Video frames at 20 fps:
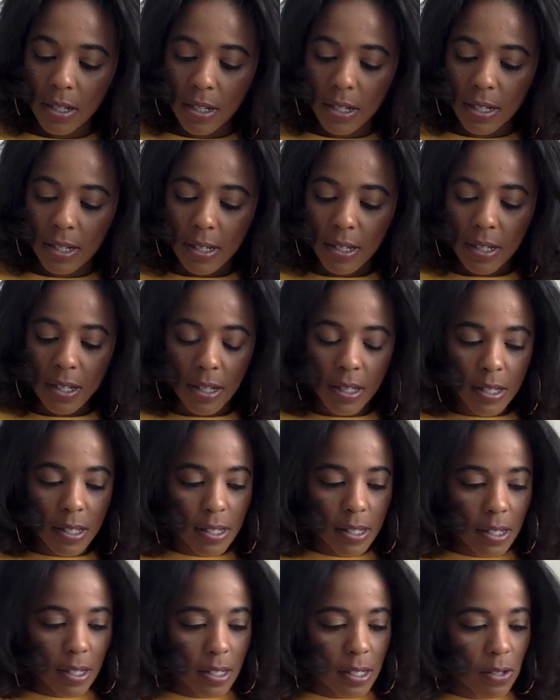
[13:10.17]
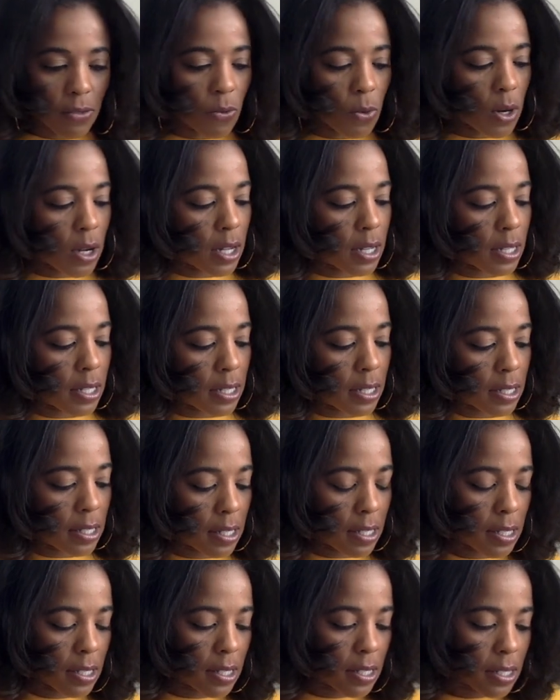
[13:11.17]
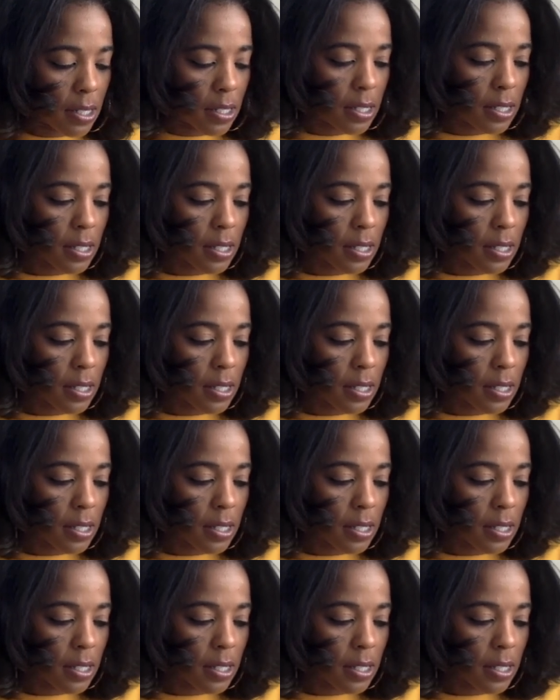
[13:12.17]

I see the Six of Wands.